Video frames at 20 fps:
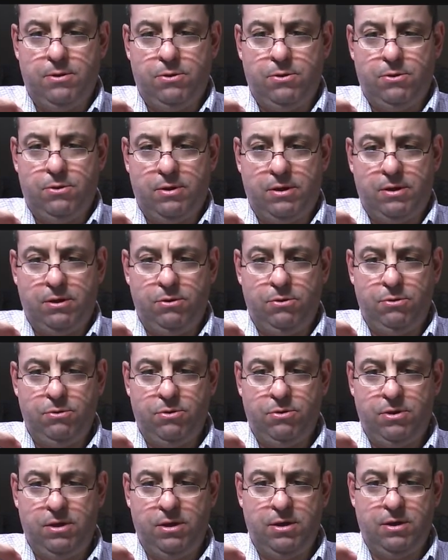So I could
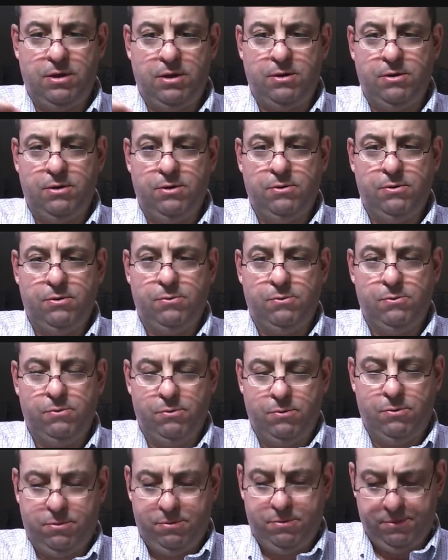use the
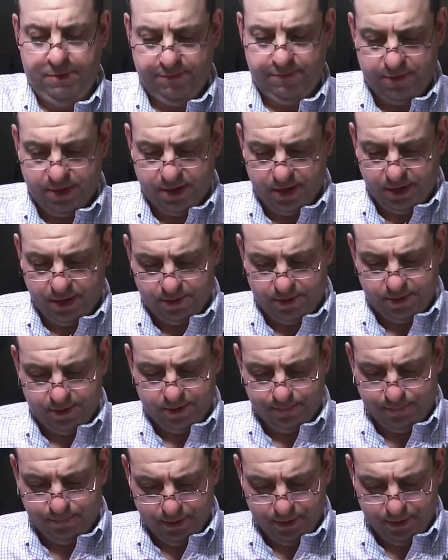rotary vise